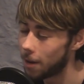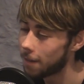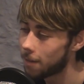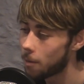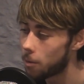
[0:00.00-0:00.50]

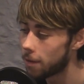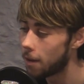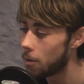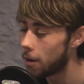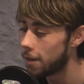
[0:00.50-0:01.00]
That's the one
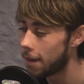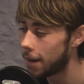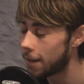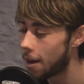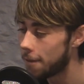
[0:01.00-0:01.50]
annoying
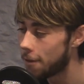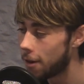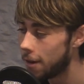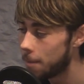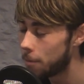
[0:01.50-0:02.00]
thing that I find.